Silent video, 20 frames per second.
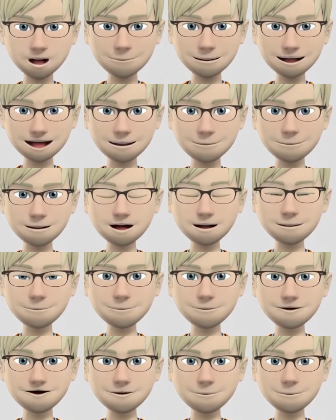Do not
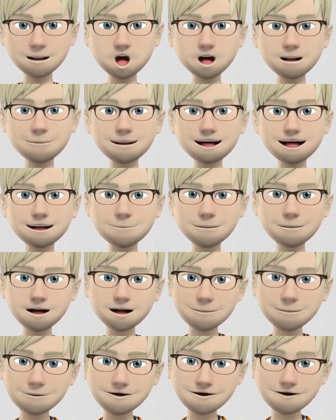assume that the
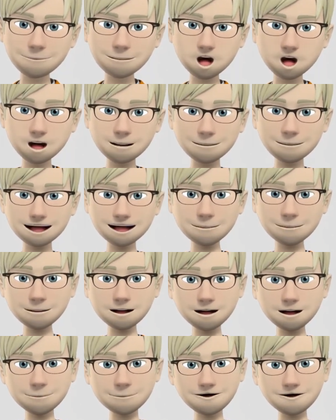generator Mod
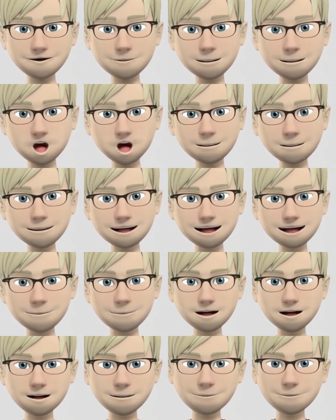Pepito
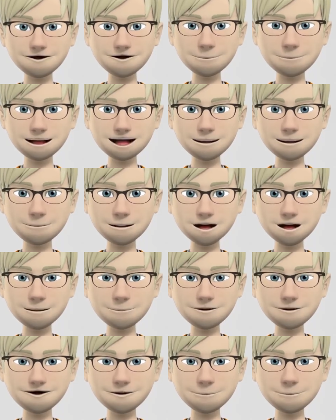4000 is a
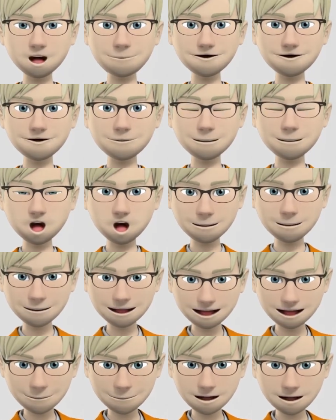generator of
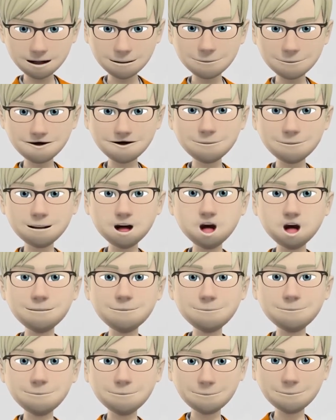4000 watts of
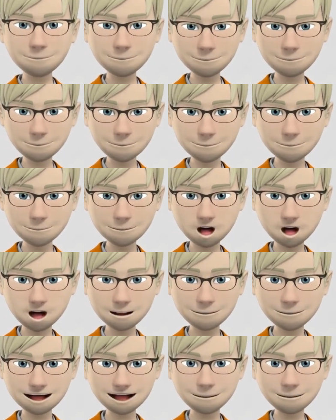power,
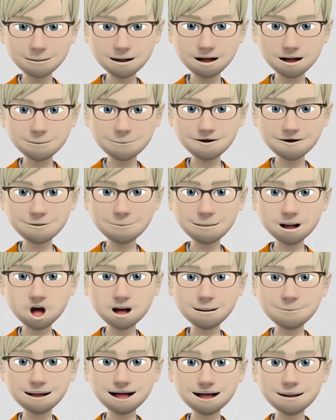because it is quite
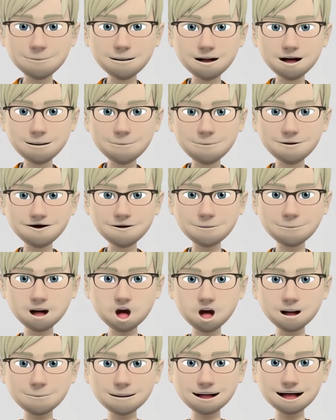common to use this
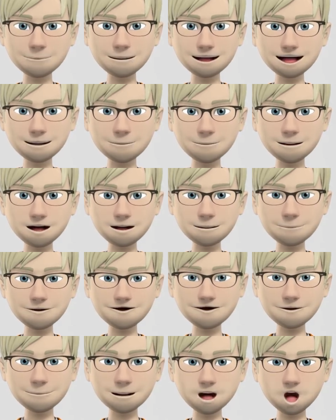data to
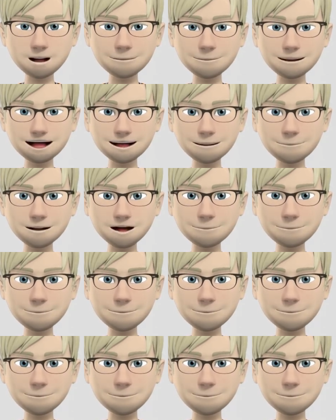confuse customers.